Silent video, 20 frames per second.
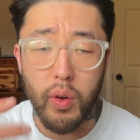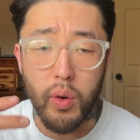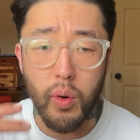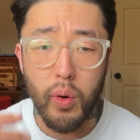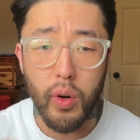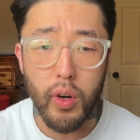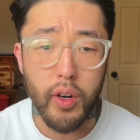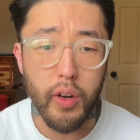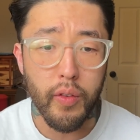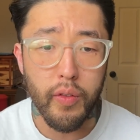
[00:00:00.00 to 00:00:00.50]

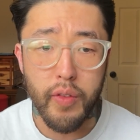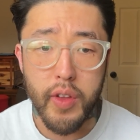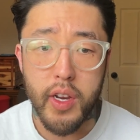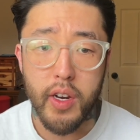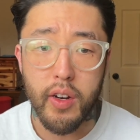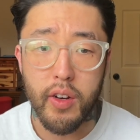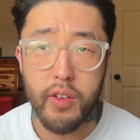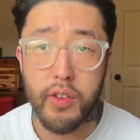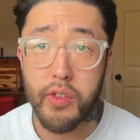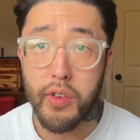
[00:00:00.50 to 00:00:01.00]
or your
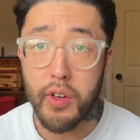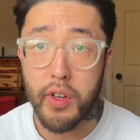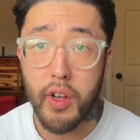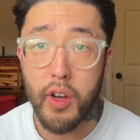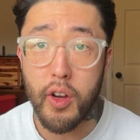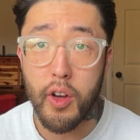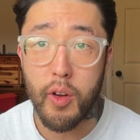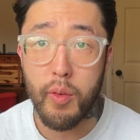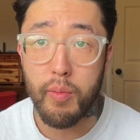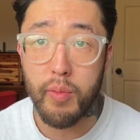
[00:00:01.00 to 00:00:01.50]
fingers or a
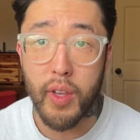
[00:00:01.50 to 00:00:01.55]
comb.